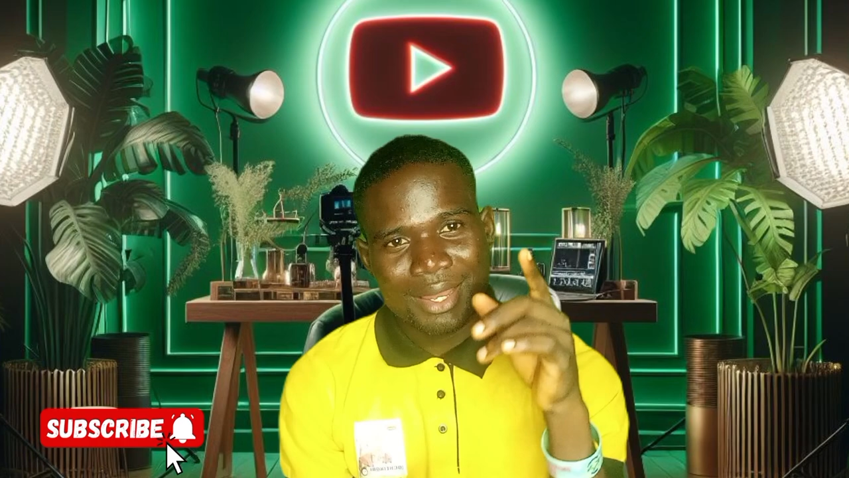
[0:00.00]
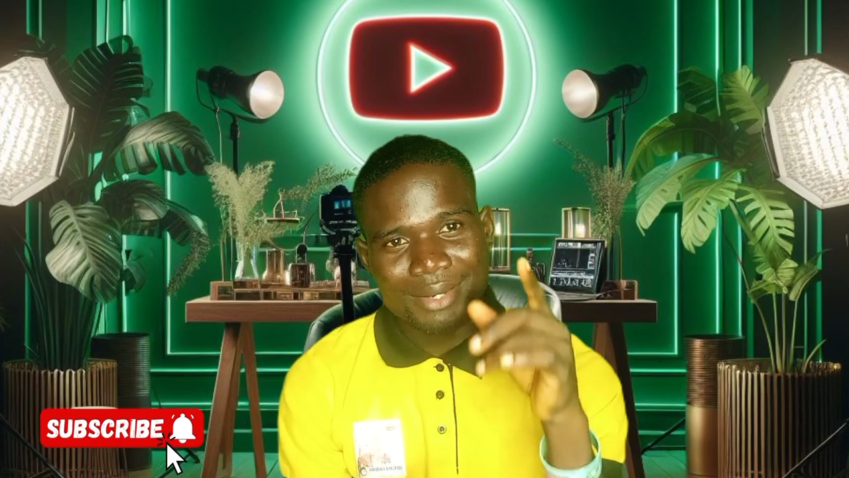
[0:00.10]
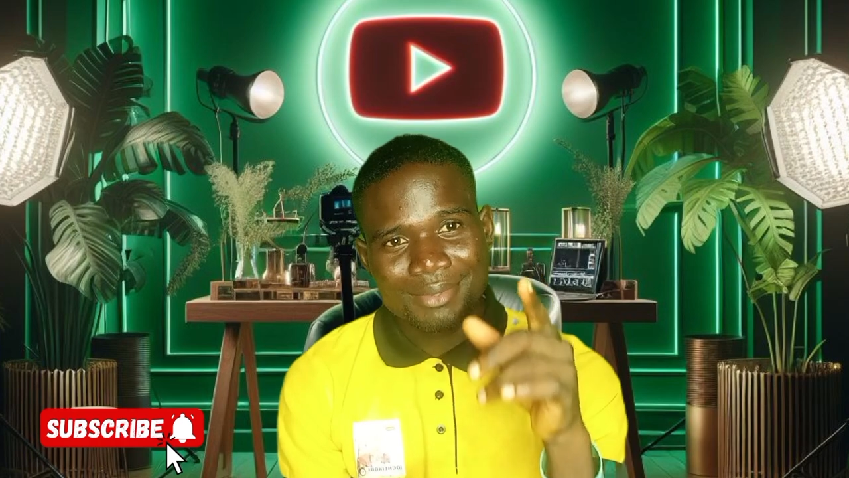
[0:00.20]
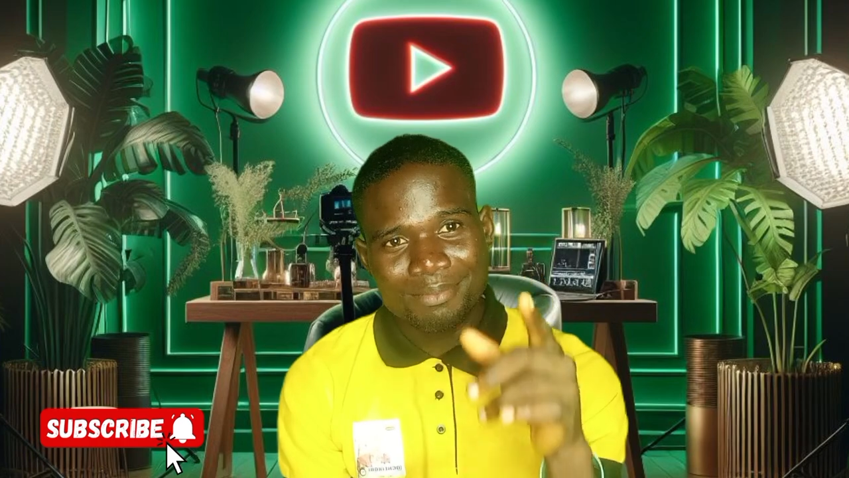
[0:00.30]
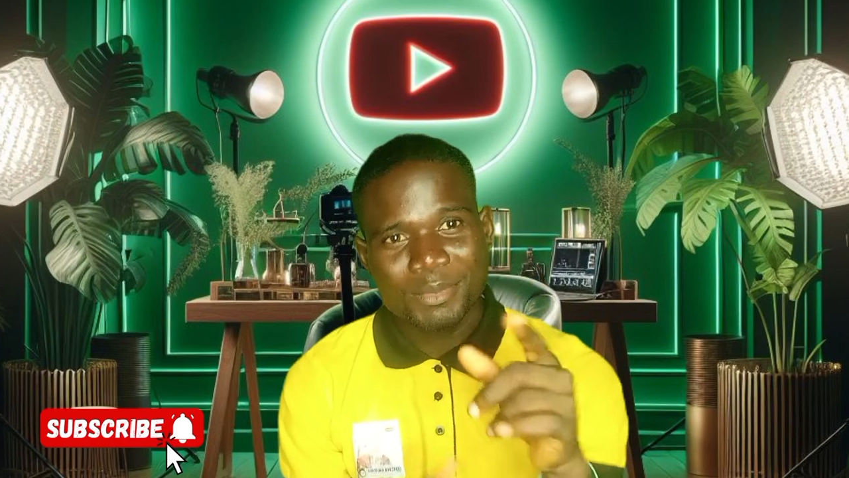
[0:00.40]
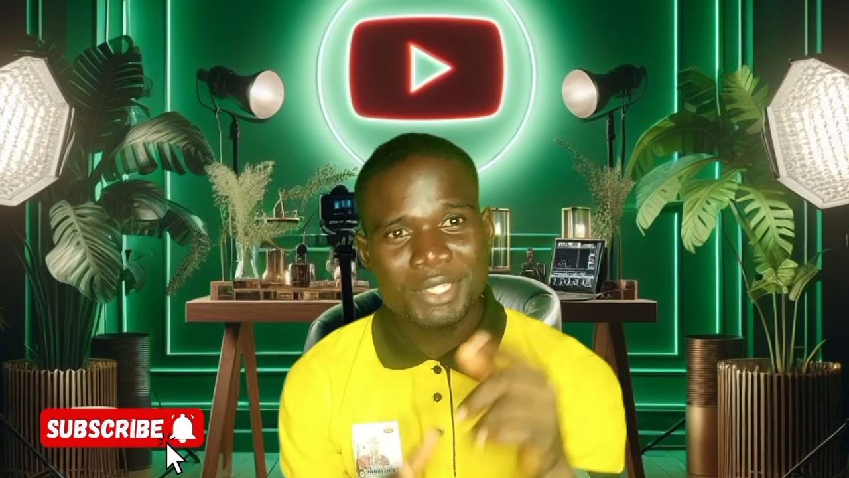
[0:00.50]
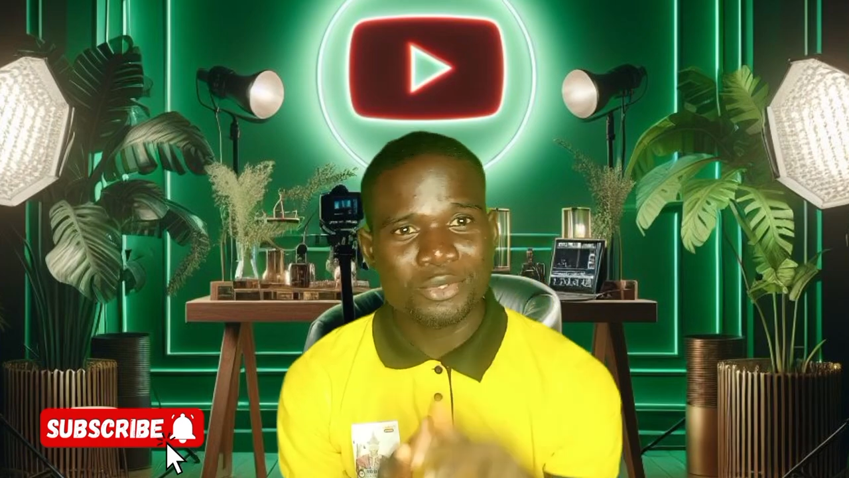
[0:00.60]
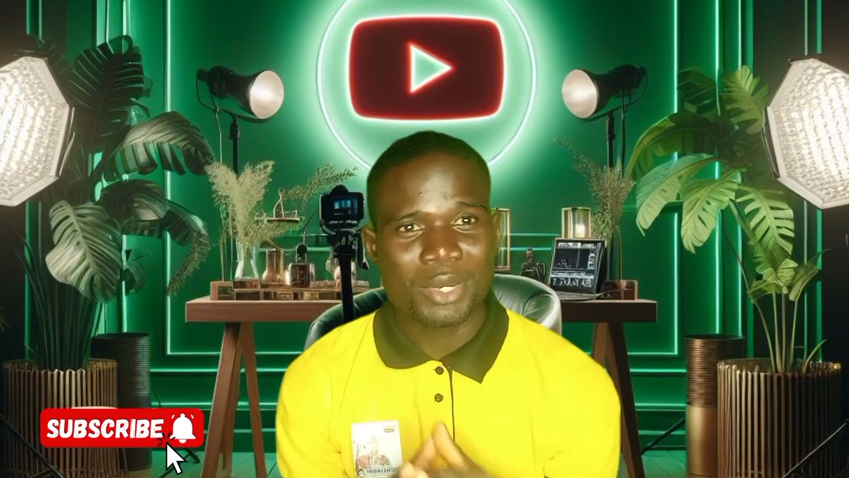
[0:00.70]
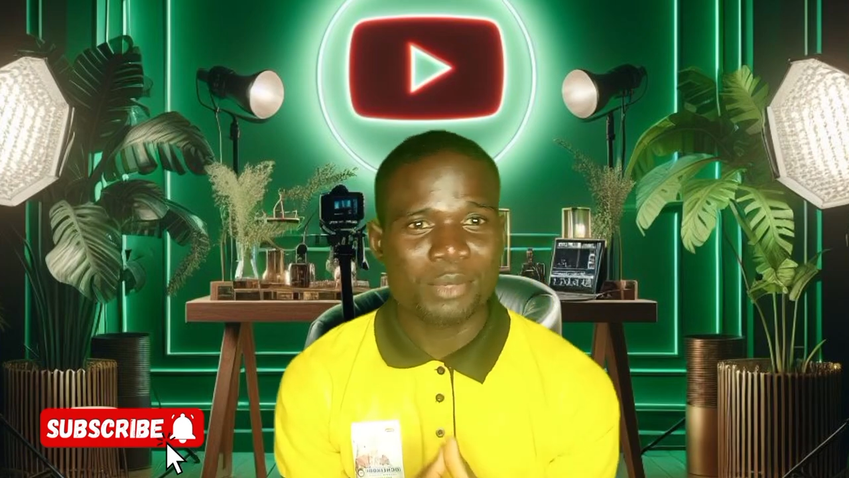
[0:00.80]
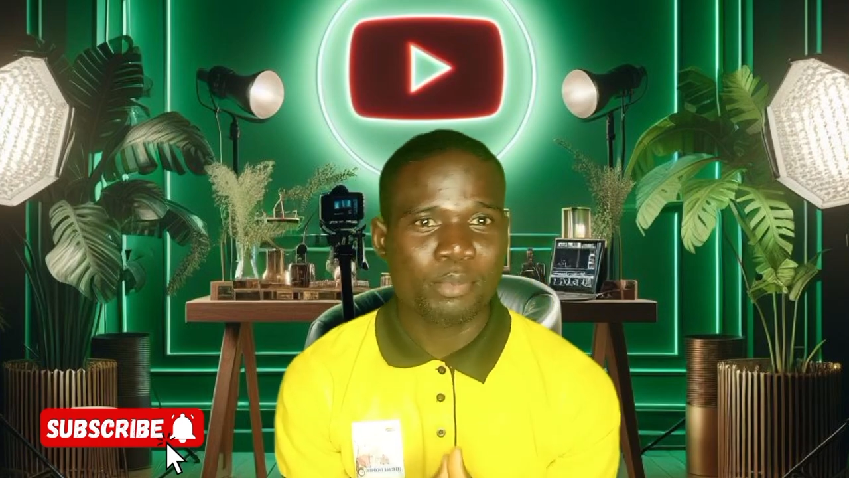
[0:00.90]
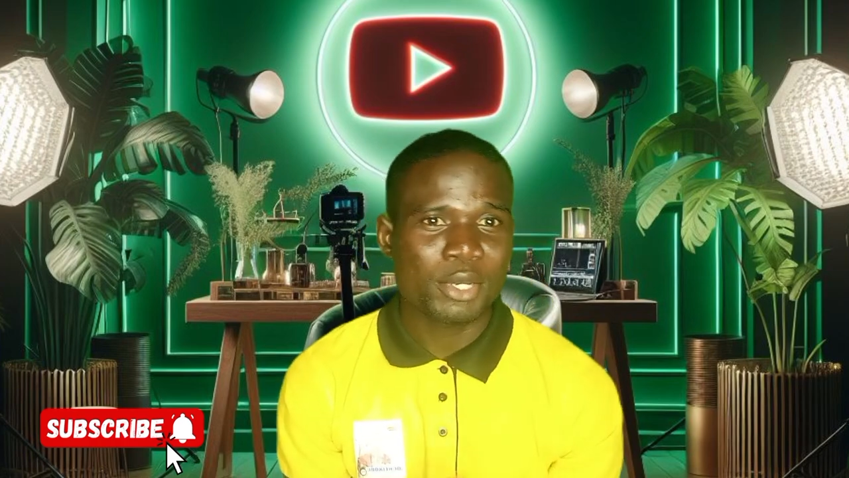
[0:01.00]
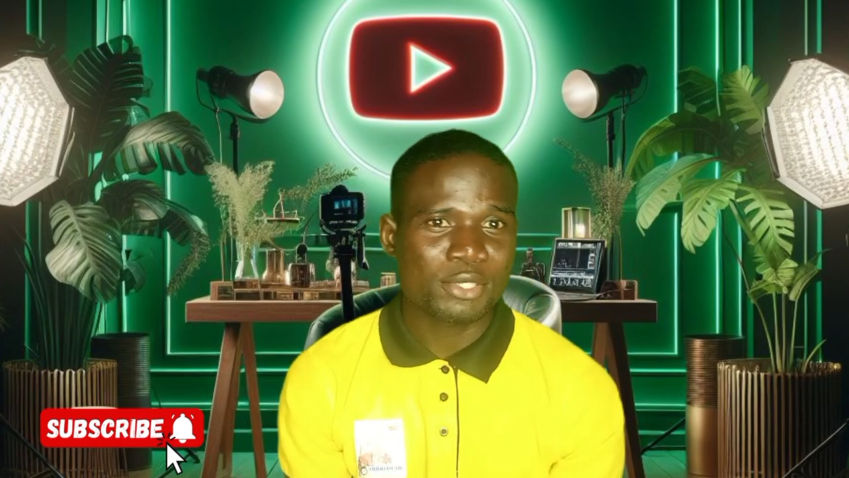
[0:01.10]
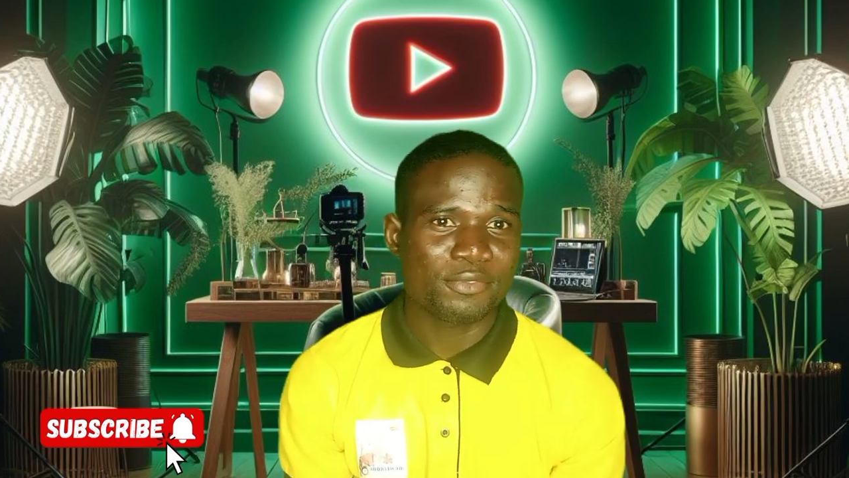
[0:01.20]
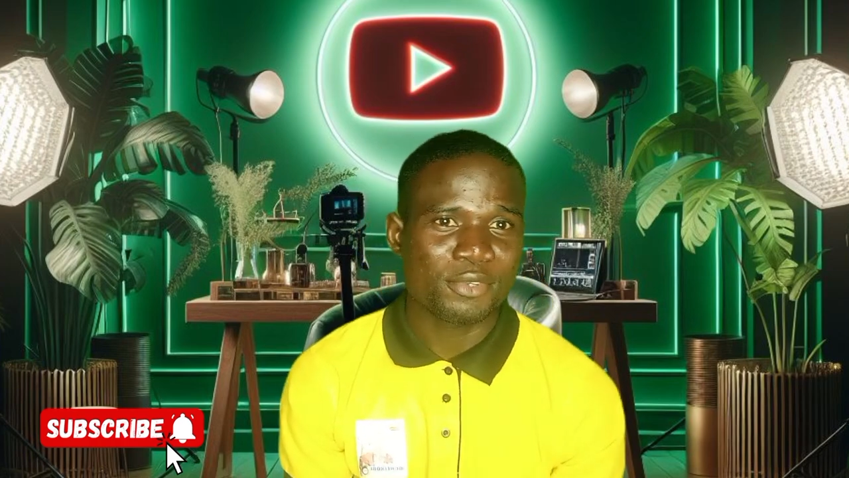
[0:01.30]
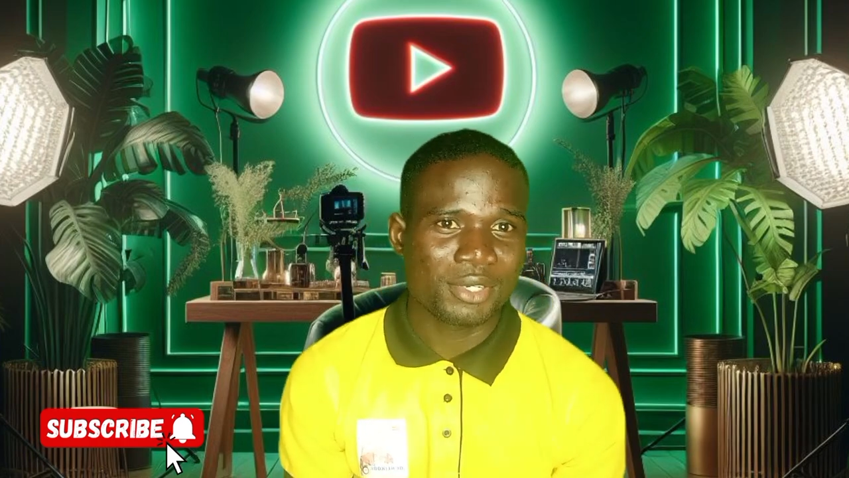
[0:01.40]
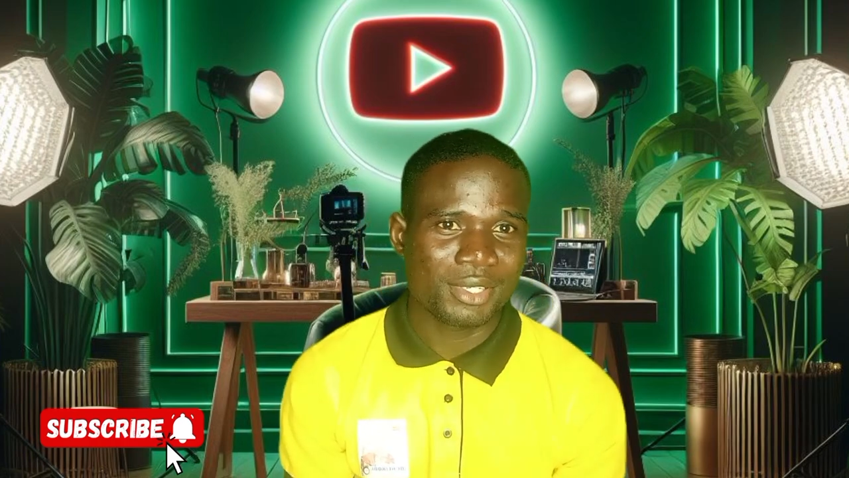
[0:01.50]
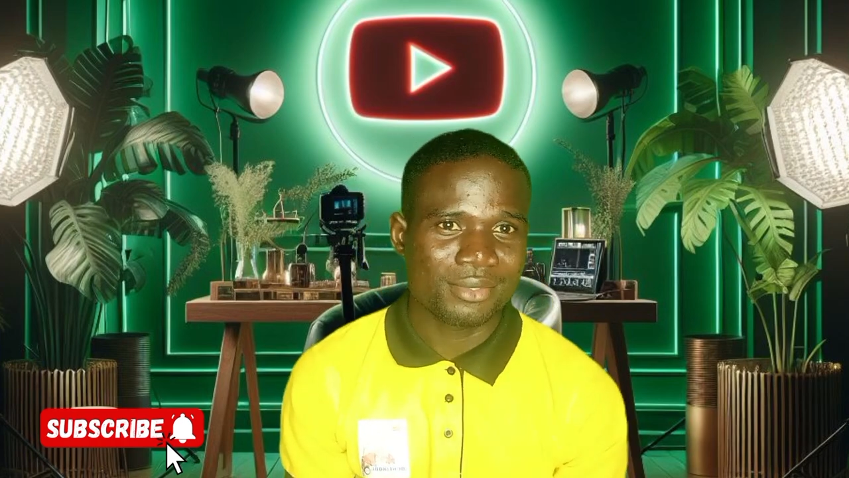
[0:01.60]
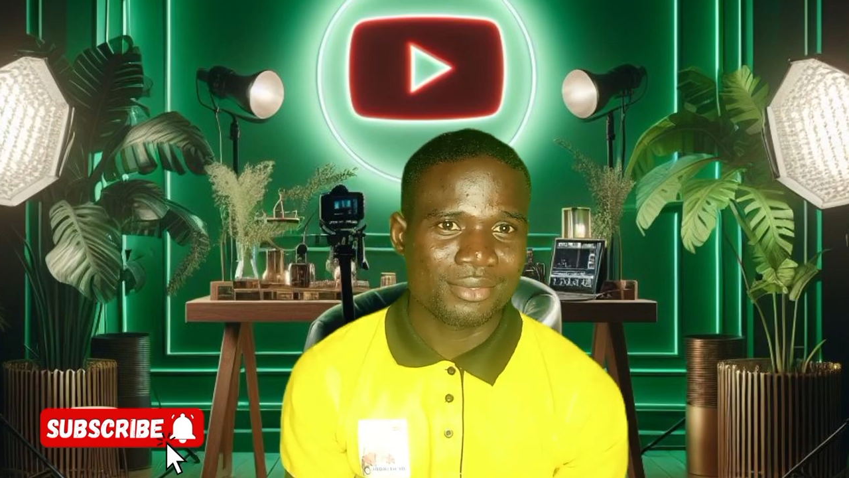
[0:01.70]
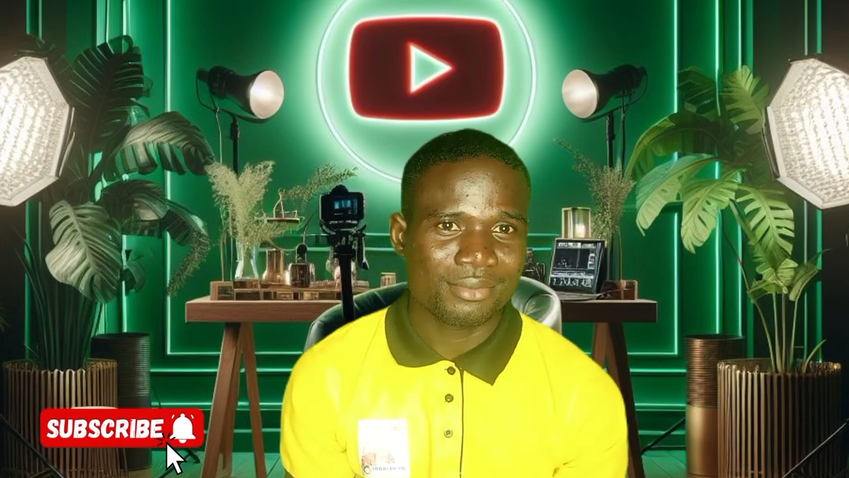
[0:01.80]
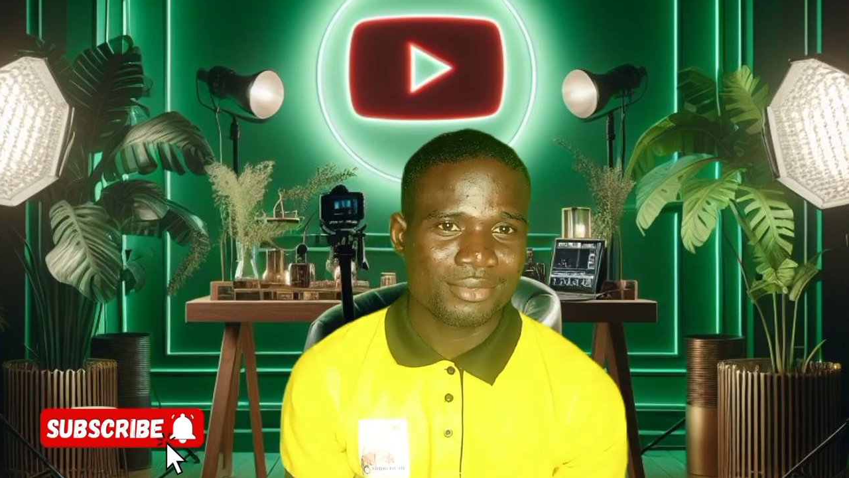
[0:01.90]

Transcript: and meet you at the point of your need.